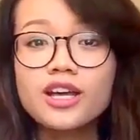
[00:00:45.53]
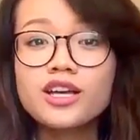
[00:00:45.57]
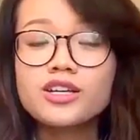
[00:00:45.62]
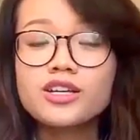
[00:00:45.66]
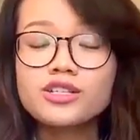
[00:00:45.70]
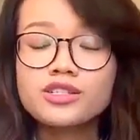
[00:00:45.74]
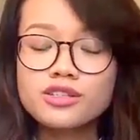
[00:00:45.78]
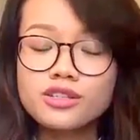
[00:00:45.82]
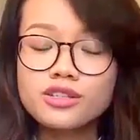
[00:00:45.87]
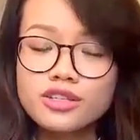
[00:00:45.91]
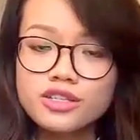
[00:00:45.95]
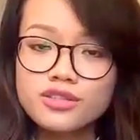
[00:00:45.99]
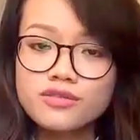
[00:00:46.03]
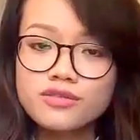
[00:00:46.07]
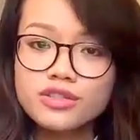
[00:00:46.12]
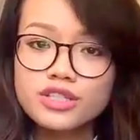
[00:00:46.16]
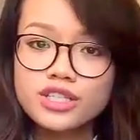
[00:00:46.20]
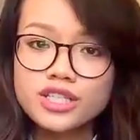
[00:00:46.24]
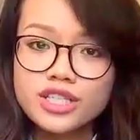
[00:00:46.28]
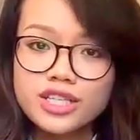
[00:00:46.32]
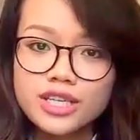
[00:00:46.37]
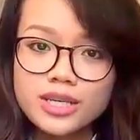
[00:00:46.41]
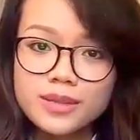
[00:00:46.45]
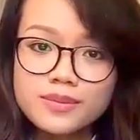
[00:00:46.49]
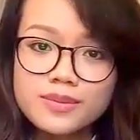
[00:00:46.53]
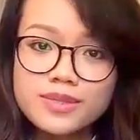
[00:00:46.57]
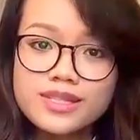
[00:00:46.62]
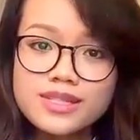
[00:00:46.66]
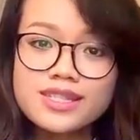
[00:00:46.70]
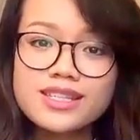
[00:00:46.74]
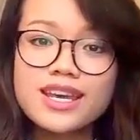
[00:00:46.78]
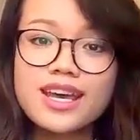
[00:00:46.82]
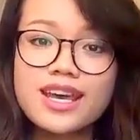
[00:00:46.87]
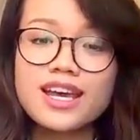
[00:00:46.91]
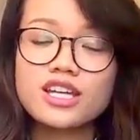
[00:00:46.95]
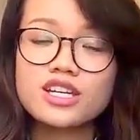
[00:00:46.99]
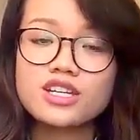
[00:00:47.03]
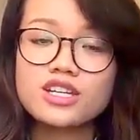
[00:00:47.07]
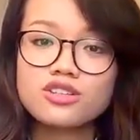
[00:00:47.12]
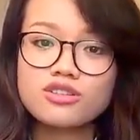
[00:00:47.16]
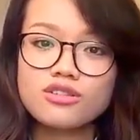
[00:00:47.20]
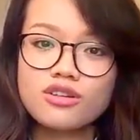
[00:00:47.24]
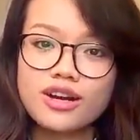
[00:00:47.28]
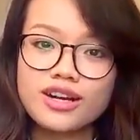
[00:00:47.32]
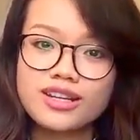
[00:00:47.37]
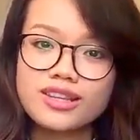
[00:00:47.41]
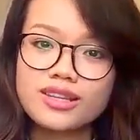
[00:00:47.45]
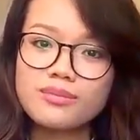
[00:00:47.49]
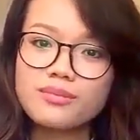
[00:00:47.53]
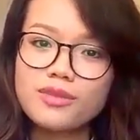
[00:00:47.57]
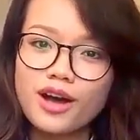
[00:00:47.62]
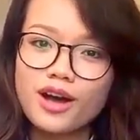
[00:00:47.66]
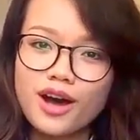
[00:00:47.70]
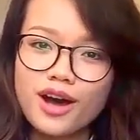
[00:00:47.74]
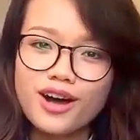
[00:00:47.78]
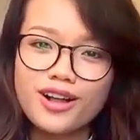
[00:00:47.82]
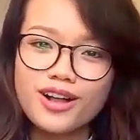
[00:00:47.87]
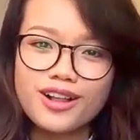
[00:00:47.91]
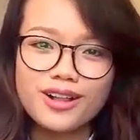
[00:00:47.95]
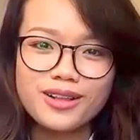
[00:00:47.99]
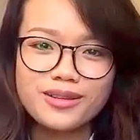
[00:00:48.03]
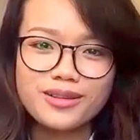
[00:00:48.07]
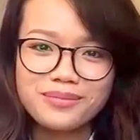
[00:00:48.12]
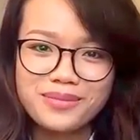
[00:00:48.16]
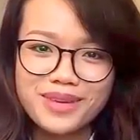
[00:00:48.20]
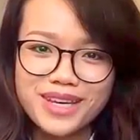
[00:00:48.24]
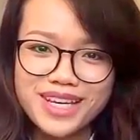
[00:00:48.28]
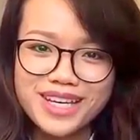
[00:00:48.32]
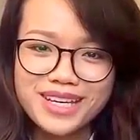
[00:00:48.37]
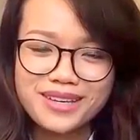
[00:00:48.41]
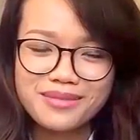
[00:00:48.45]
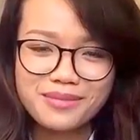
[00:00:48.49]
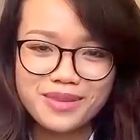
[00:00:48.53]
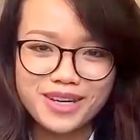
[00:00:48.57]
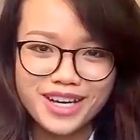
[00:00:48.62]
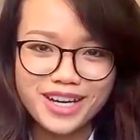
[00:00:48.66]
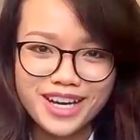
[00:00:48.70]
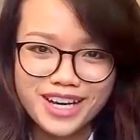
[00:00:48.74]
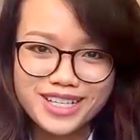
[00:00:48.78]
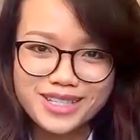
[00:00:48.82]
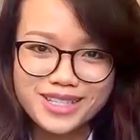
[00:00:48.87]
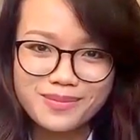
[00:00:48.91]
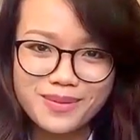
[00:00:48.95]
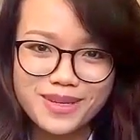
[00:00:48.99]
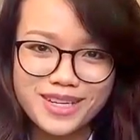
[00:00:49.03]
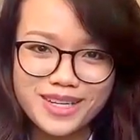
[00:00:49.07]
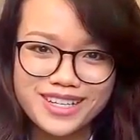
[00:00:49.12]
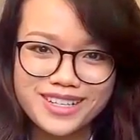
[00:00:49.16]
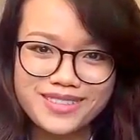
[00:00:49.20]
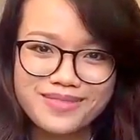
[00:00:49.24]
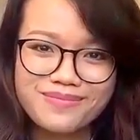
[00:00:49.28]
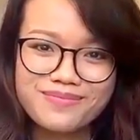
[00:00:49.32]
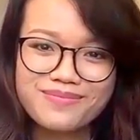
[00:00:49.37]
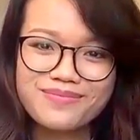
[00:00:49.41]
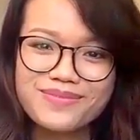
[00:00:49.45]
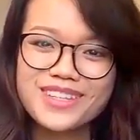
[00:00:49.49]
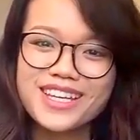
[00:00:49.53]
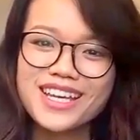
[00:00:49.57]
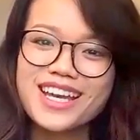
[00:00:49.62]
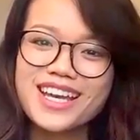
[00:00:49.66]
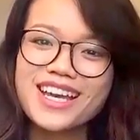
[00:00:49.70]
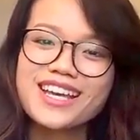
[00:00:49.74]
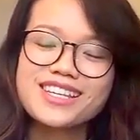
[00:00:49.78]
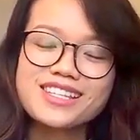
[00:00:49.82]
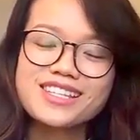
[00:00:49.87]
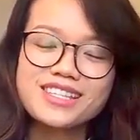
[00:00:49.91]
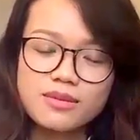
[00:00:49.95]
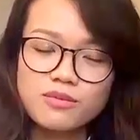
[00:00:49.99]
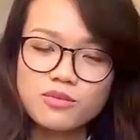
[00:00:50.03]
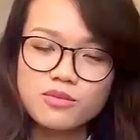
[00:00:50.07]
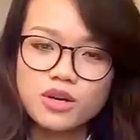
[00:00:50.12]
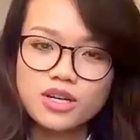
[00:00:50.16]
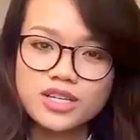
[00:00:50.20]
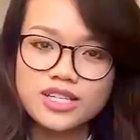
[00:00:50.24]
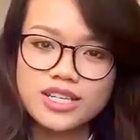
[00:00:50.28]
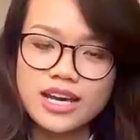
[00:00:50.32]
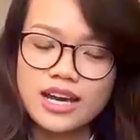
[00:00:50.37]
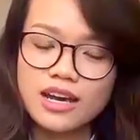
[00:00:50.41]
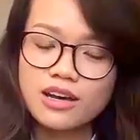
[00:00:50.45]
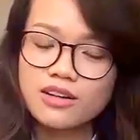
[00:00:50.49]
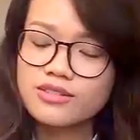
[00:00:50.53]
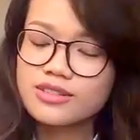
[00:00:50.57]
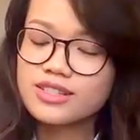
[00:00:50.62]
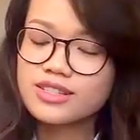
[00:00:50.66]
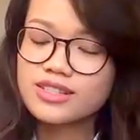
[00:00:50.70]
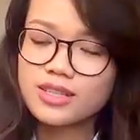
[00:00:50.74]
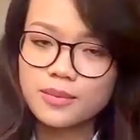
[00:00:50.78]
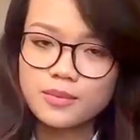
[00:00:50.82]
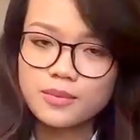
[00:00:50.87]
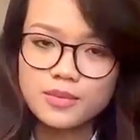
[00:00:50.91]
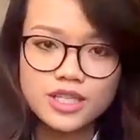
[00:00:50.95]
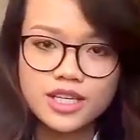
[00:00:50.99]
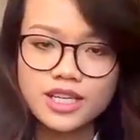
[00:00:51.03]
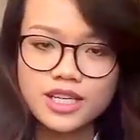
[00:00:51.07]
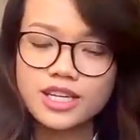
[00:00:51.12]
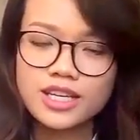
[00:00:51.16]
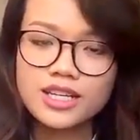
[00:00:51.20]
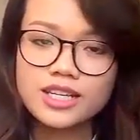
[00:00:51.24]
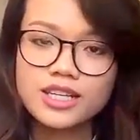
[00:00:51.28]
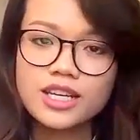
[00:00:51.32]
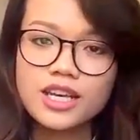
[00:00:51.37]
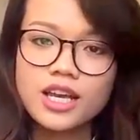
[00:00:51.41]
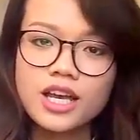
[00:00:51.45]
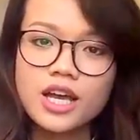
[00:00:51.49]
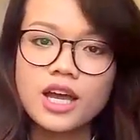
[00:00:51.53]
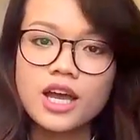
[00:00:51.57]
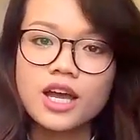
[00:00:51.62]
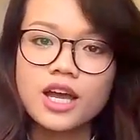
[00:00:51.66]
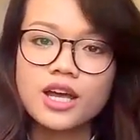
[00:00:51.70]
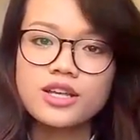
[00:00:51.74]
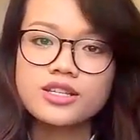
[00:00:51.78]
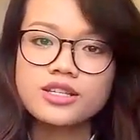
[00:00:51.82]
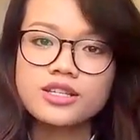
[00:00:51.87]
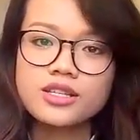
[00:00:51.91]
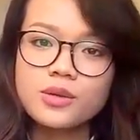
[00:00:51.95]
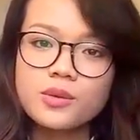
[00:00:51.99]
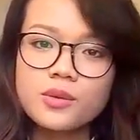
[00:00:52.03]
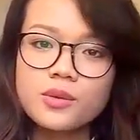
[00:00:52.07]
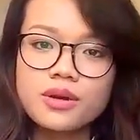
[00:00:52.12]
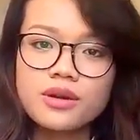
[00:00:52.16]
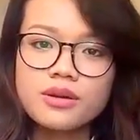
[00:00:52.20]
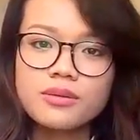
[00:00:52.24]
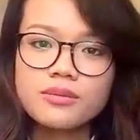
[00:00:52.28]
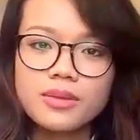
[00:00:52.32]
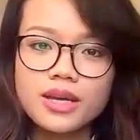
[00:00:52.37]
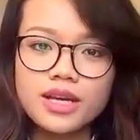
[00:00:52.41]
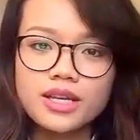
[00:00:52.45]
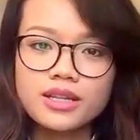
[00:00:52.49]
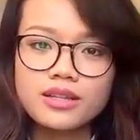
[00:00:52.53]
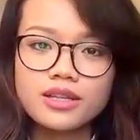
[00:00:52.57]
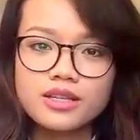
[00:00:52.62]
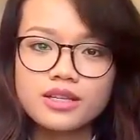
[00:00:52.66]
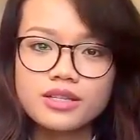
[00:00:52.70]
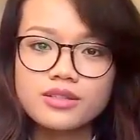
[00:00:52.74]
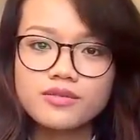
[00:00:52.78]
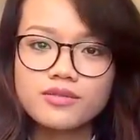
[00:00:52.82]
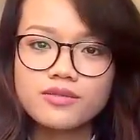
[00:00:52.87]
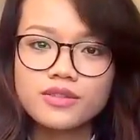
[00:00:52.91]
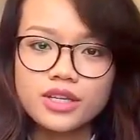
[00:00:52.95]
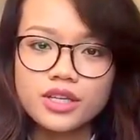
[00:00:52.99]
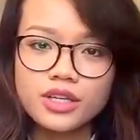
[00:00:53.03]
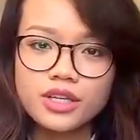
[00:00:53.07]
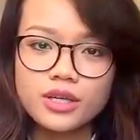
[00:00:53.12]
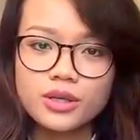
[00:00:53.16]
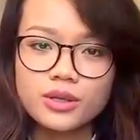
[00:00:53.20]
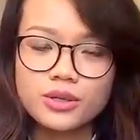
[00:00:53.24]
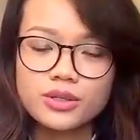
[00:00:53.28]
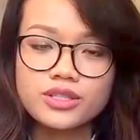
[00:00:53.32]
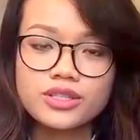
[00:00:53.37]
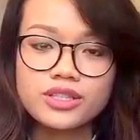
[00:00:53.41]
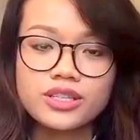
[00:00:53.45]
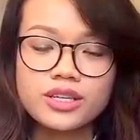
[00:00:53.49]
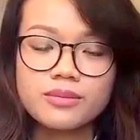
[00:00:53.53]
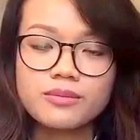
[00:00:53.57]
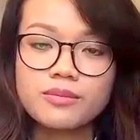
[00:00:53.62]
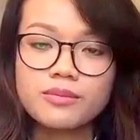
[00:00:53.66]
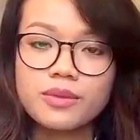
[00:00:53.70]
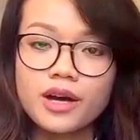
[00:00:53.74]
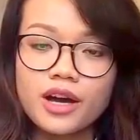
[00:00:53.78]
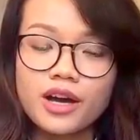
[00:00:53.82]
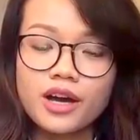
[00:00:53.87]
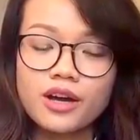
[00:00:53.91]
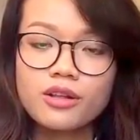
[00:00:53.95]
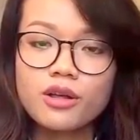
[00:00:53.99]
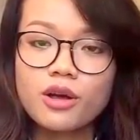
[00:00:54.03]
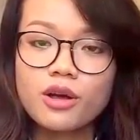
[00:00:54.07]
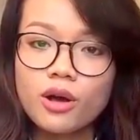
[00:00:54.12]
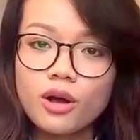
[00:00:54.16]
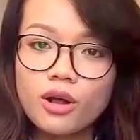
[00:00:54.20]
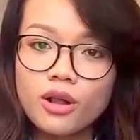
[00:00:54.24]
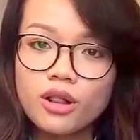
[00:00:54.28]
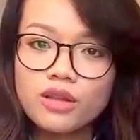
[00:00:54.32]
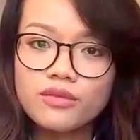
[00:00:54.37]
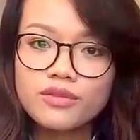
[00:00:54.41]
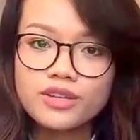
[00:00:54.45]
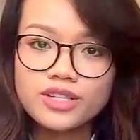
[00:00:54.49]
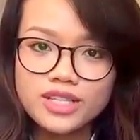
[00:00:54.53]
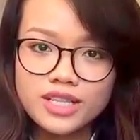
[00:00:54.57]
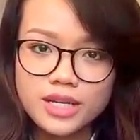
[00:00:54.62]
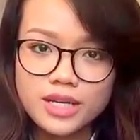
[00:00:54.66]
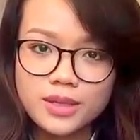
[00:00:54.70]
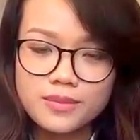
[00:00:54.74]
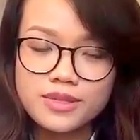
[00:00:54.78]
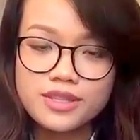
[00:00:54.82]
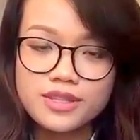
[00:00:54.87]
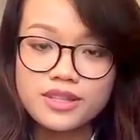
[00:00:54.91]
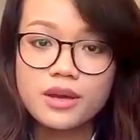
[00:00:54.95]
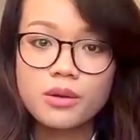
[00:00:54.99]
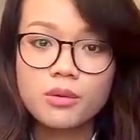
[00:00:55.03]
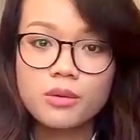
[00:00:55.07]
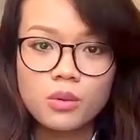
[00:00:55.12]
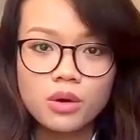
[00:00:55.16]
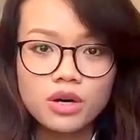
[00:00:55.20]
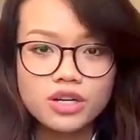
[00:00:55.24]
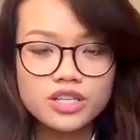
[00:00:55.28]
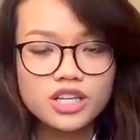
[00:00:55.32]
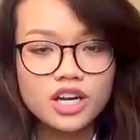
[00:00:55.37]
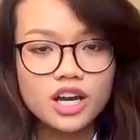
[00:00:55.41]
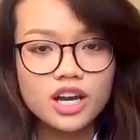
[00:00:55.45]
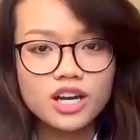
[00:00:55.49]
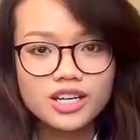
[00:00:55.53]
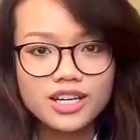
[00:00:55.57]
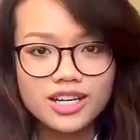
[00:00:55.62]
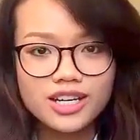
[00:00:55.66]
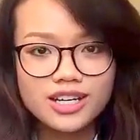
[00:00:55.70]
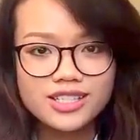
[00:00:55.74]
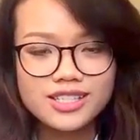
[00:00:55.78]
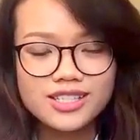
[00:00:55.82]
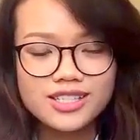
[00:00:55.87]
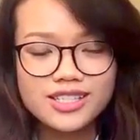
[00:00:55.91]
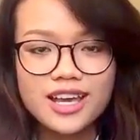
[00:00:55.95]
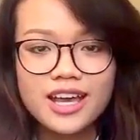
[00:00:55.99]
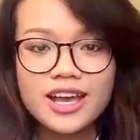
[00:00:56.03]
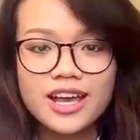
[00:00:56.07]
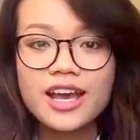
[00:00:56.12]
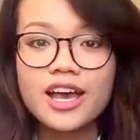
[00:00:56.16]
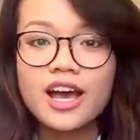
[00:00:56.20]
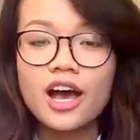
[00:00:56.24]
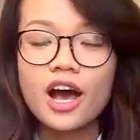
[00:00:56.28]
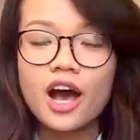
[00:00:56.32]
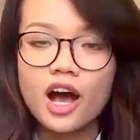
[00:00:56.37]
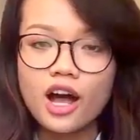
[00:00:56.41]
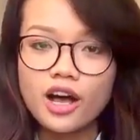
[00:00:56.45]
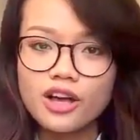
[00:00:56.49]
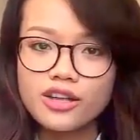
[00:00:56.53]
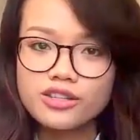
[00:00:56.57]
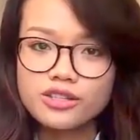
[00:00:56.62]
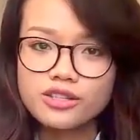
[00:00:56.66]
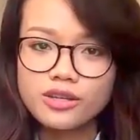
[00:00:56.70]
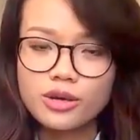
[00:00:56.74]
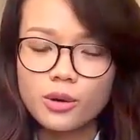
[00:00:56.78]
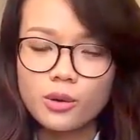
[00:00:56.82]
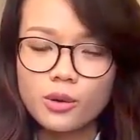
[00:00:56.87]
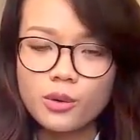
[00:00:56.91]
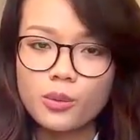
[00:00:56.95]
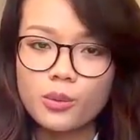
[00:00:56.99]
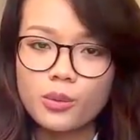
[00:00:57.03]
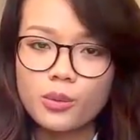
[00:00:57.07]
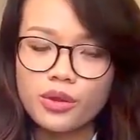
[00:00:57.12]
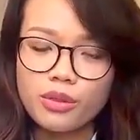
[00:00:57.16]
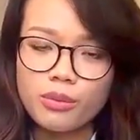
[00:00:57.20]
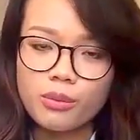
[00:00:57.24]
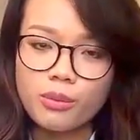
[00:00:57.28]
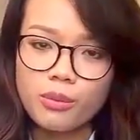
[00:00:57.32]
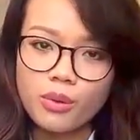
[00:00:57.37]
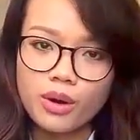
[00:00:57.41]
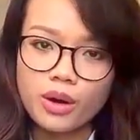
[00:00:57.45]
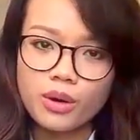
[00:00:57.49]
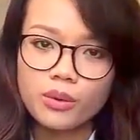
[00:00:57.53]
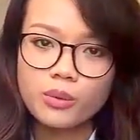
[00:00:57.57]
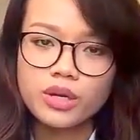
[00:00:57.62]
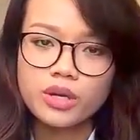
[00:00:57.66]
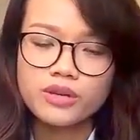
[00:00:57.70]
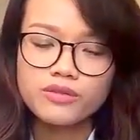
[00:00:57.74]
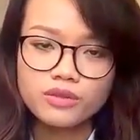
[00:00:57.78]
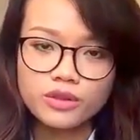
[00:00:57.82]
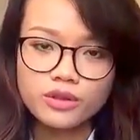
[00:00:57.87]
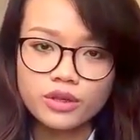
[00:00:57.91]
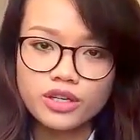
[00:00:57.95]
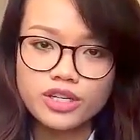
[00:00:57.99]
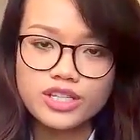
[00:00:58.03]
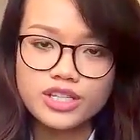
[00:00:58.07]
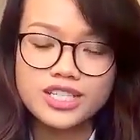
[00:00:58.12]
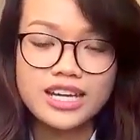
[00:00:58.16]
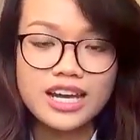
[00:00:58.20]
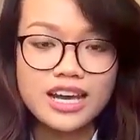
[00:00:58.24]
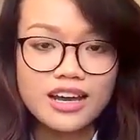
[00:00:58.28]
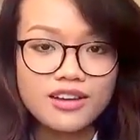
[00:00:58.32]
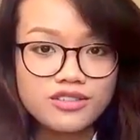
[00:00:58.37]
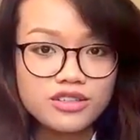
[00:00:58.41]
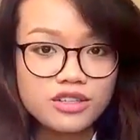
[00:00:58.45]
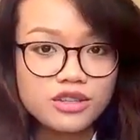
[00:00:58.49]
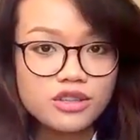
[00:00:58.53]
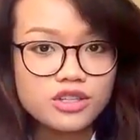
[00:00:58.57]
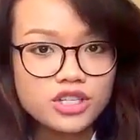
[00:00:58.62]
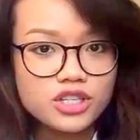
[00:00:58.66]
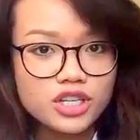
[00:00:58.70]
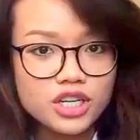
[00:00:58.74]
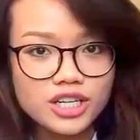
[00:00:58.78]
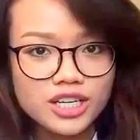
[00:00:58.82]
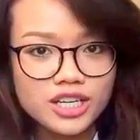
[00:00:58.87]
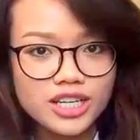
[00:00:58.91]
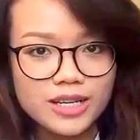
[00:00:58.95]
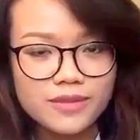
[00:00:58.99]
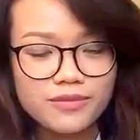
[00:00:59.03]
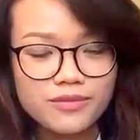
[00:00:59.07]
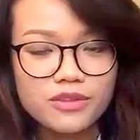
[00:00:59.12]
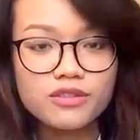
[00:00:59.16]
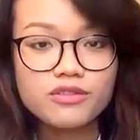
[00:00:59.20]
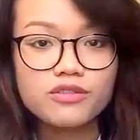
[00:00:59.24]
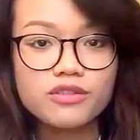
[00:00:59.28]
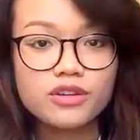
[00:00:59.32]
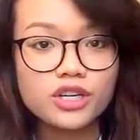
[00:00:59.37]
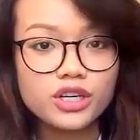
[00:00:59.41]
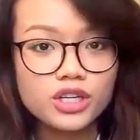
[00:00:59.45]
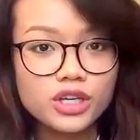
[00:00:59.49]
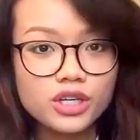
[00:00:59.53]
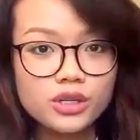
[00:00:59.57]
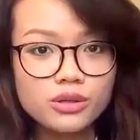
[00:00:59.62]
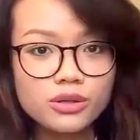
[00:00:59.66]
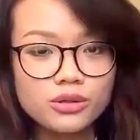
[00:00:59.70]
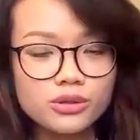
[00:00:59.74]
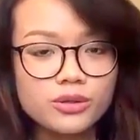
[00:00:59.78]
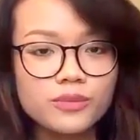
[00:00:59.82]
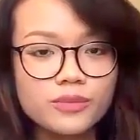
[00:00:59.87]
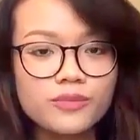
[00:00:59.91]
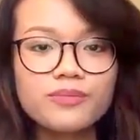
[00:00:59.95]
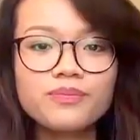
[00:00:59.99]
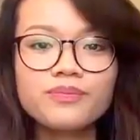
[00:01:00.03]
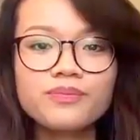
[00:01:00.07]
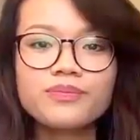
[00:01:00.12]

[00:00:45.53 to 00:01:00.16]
searched for tips, and tried them all on me and my husband. Some worked out, some didn't. So I want to make this video to compile all of the tips that worked on us, also with what we've learned after the journey, for you.